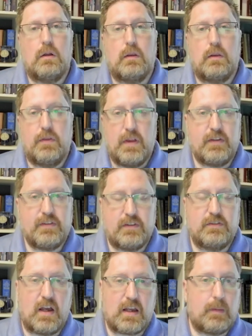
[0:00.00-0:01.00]
this is
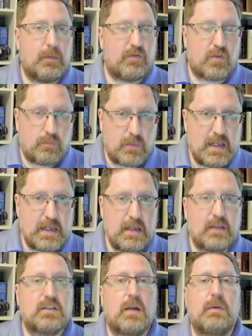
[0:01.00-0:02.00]
not coming from me,
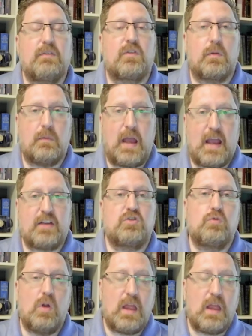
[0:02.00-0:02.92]
it's coming from actual